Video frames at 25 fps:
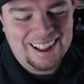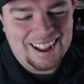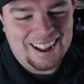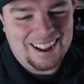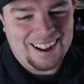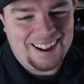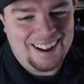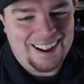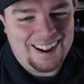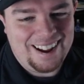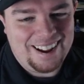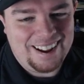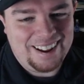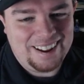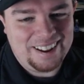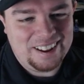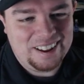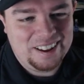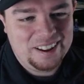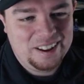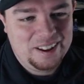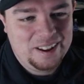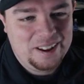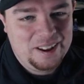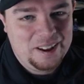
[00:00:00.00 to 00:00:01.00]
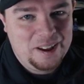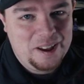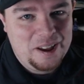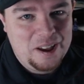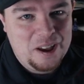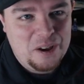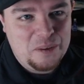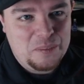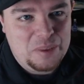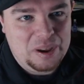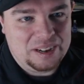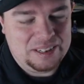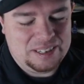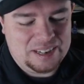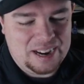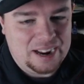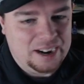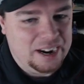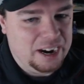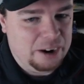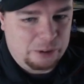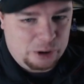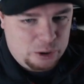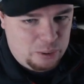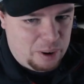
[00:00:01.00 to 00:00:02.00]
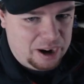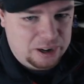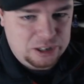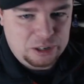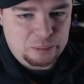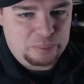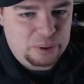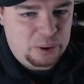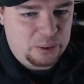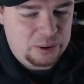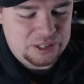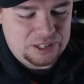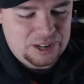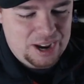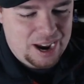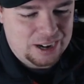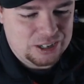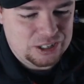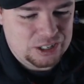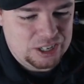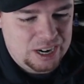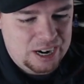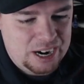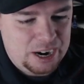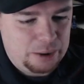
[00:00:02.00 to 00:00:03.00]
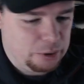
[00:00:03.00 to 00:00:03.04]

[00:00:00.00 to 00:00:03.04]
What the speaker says: Because again, it requires a bonus action,